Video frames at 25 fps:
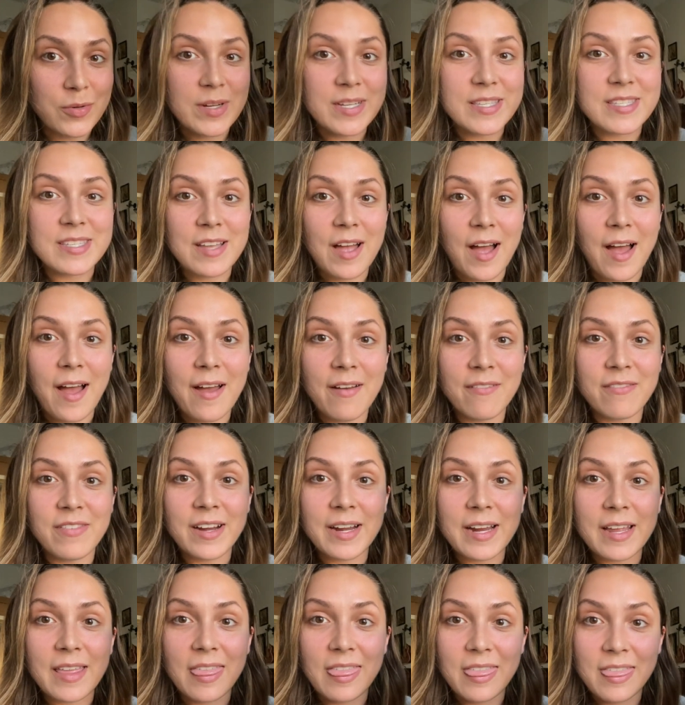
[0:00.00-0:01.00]
It's not a
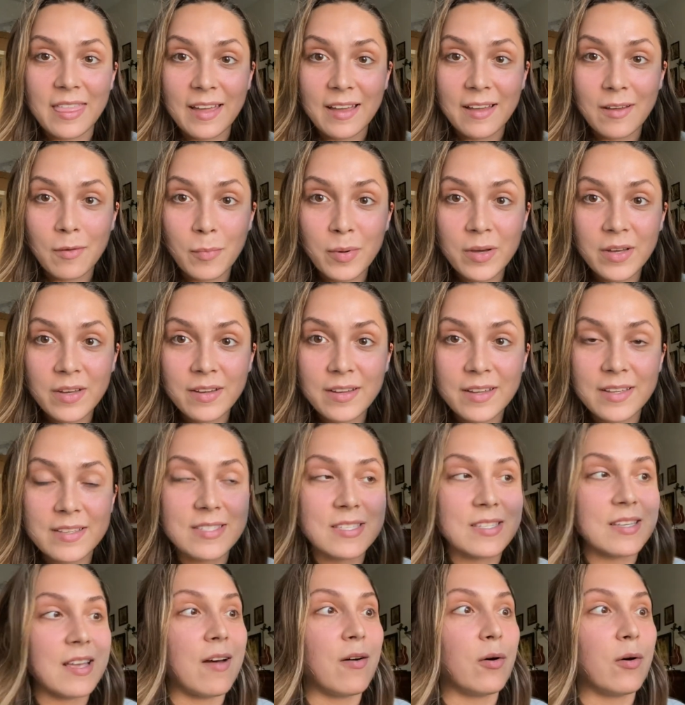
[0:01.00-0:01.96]
very thick book. It's